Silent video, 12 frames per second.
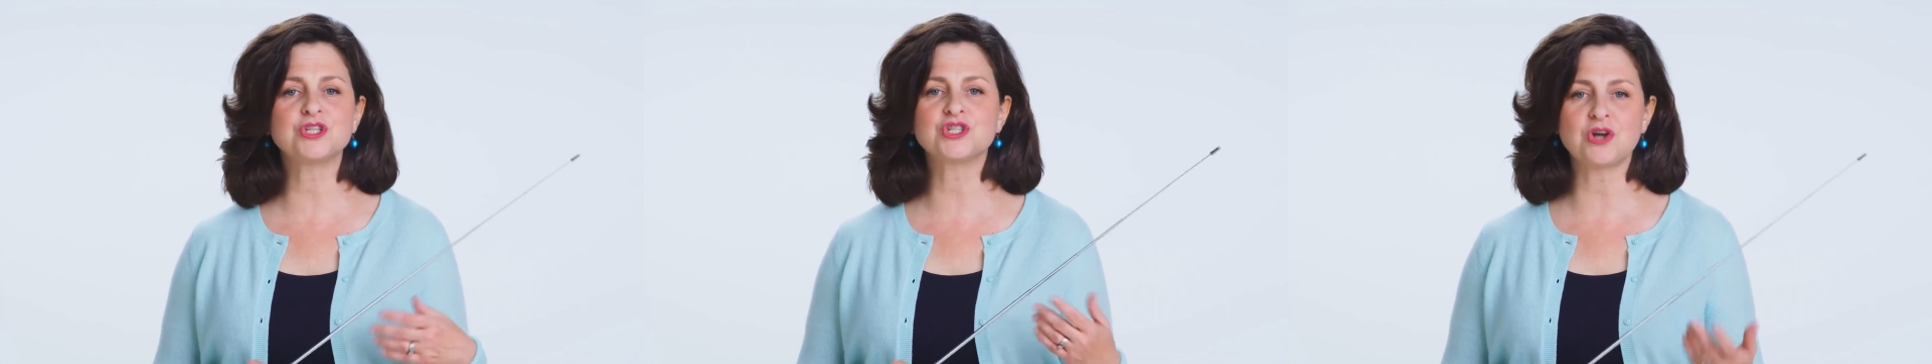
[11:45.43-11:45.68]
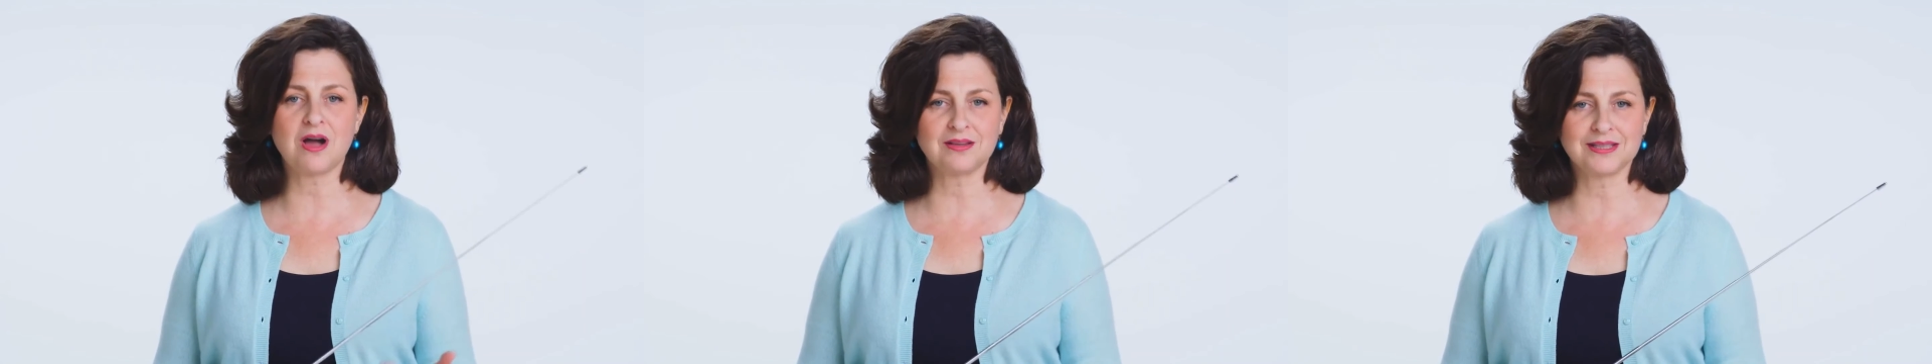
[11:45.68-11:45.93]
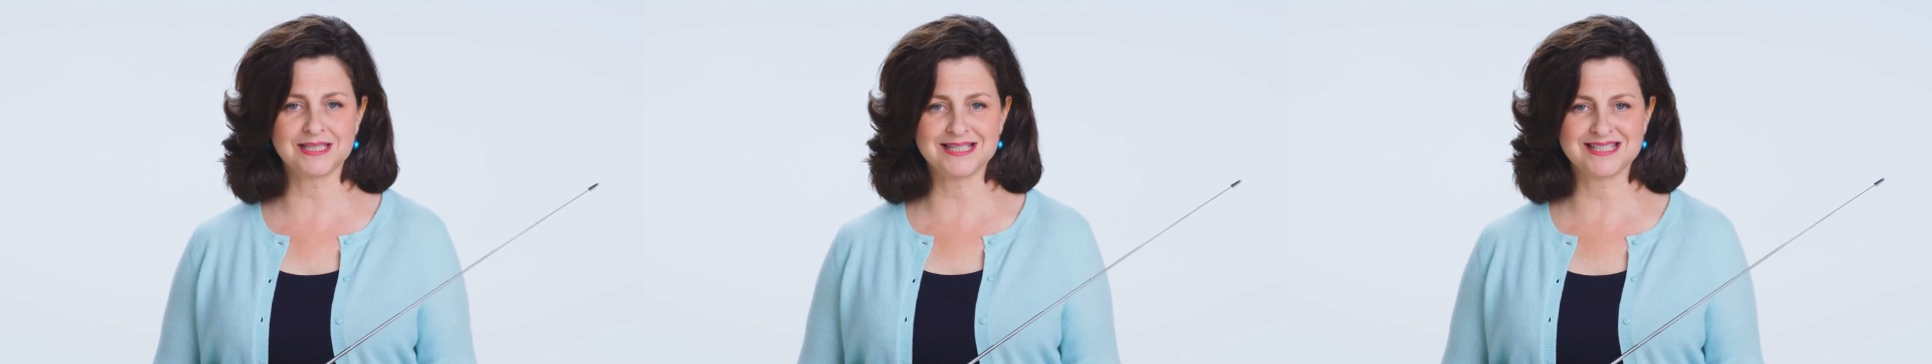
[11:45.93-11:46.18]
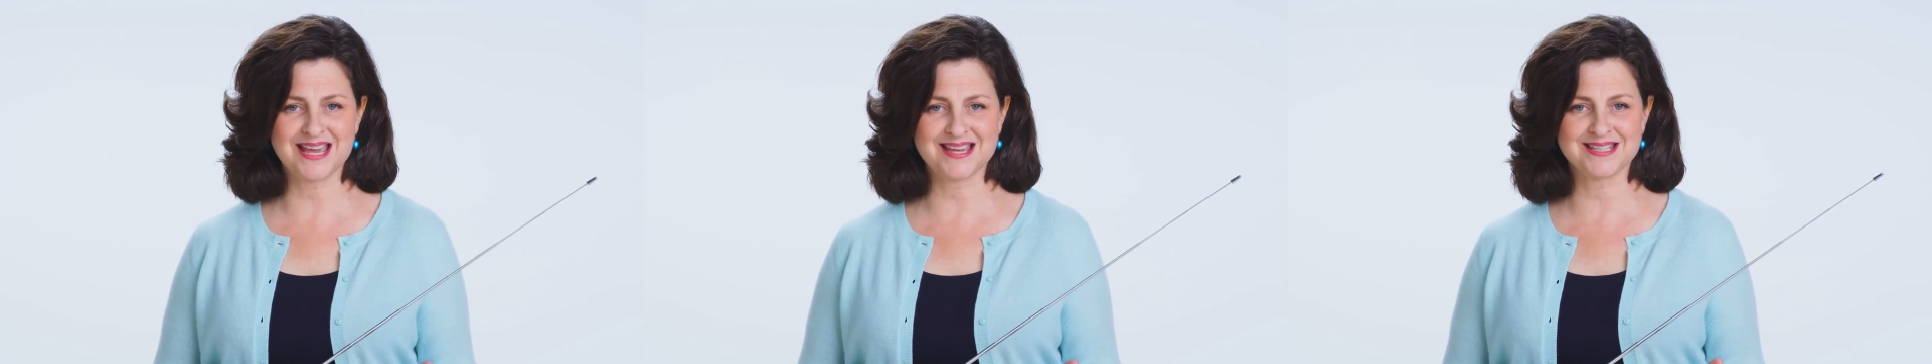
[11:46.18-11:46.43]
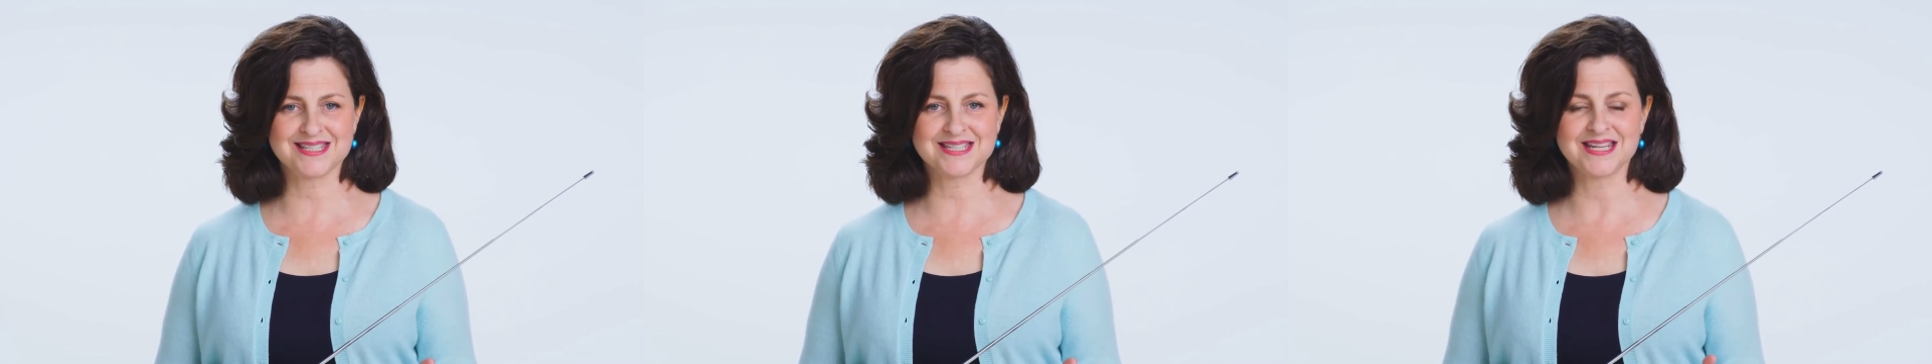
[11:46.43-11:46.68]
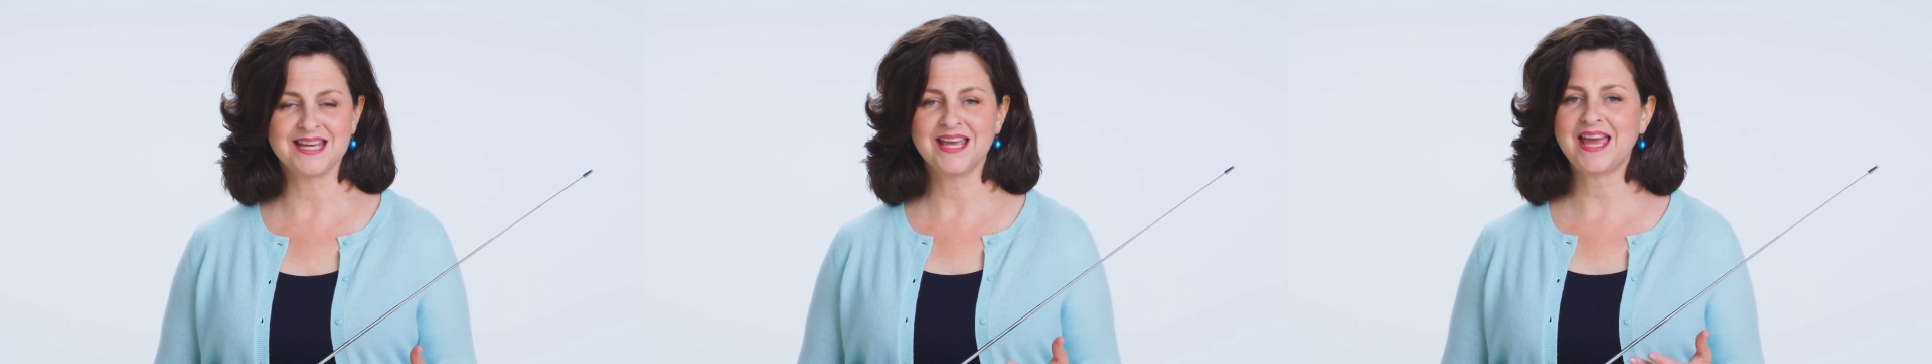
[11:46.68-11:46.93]
chocolatey taste
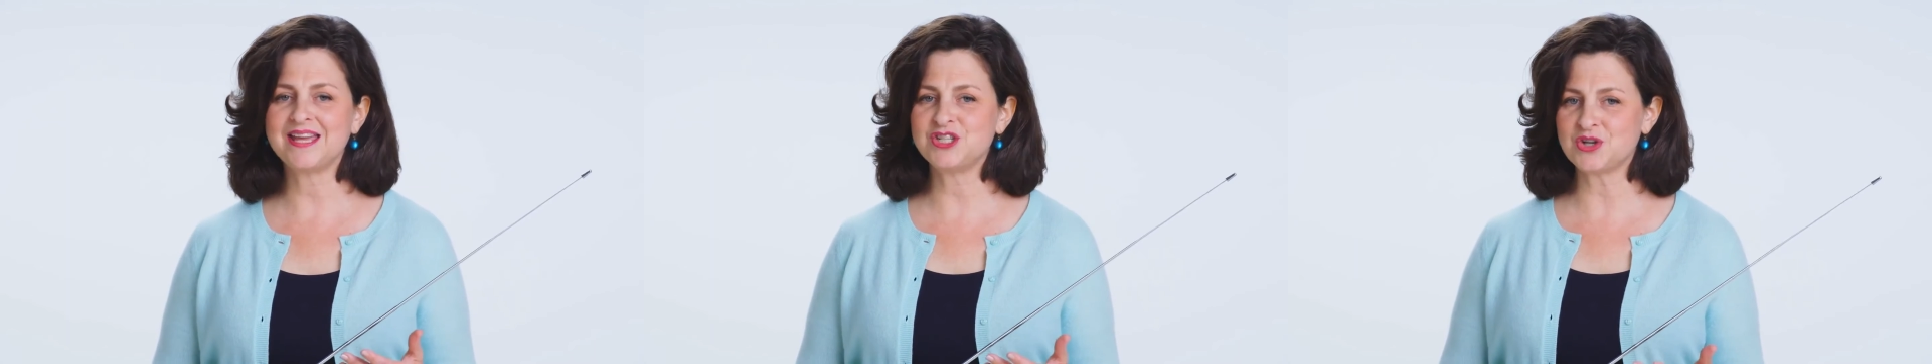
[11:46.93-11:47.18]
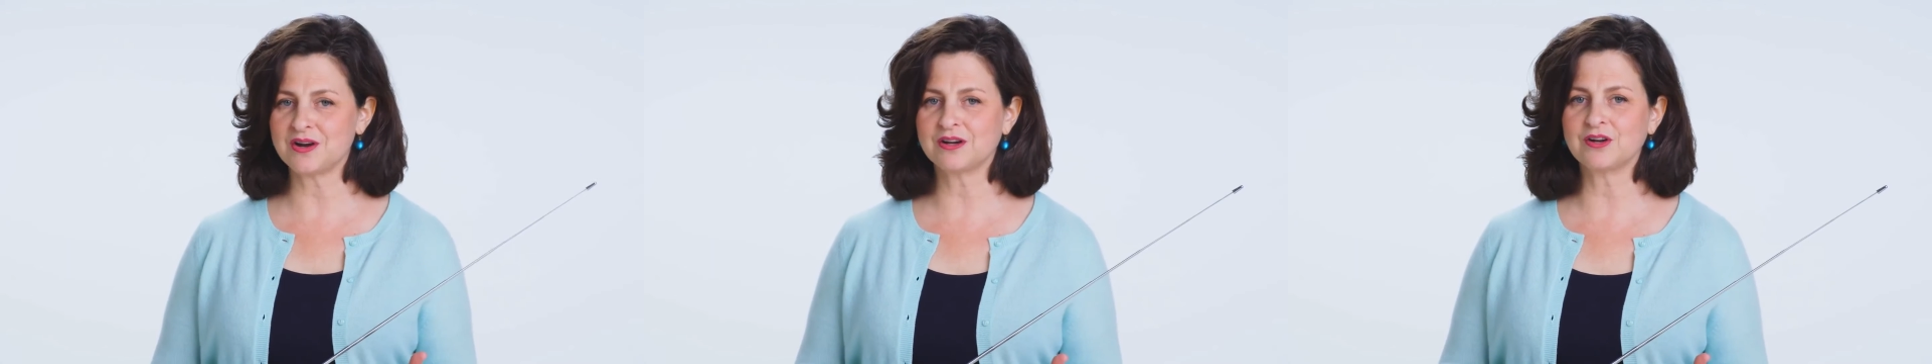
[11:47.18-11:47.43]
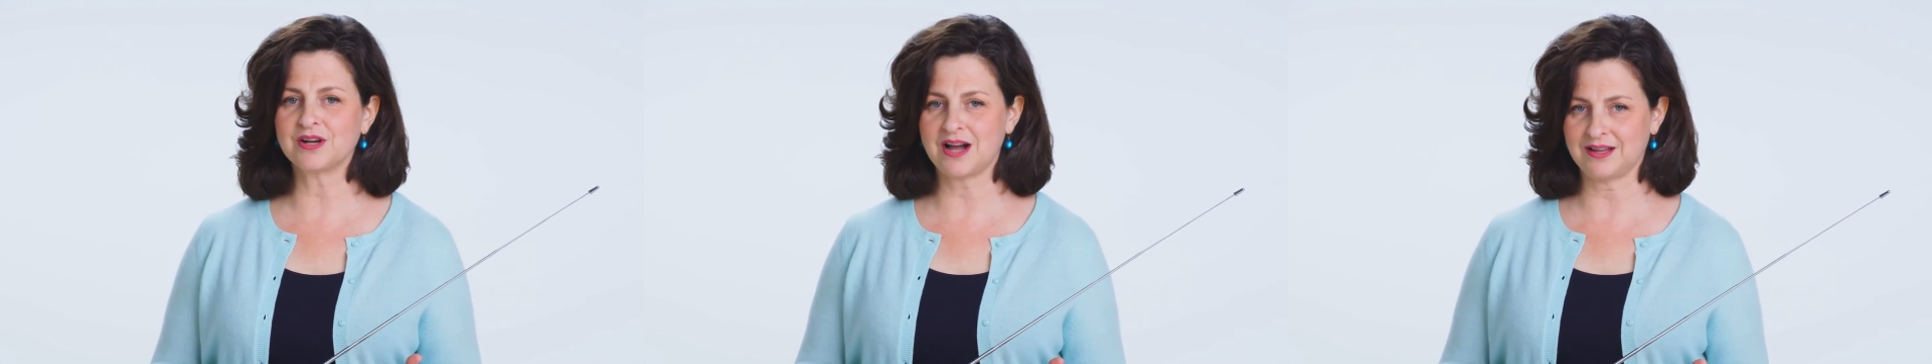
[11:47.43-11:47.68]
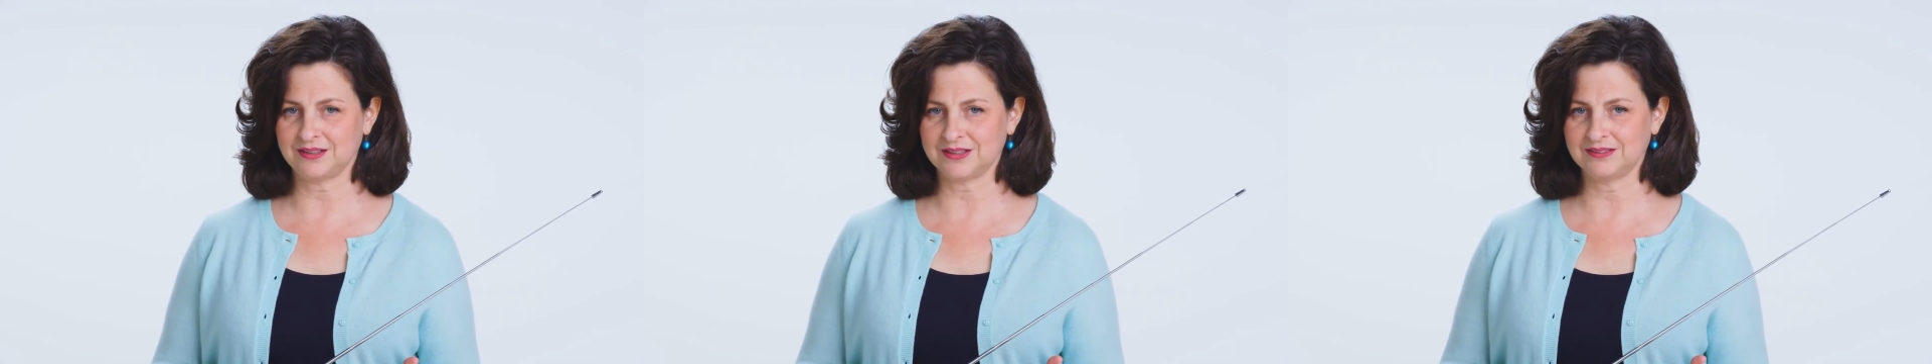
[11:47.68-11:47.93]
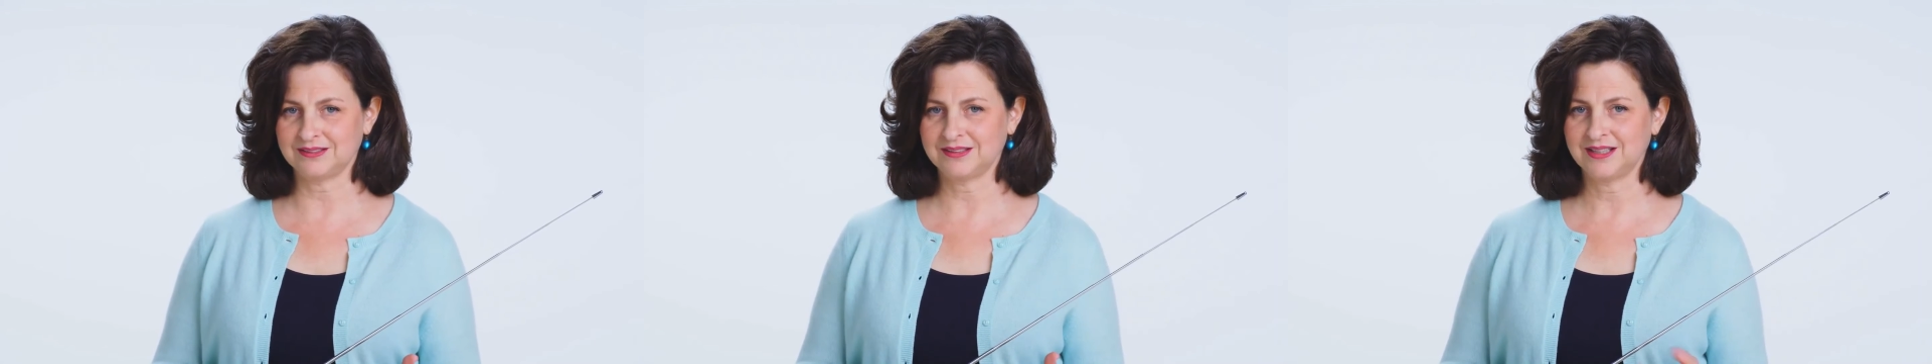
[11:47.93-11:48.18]
and darker color.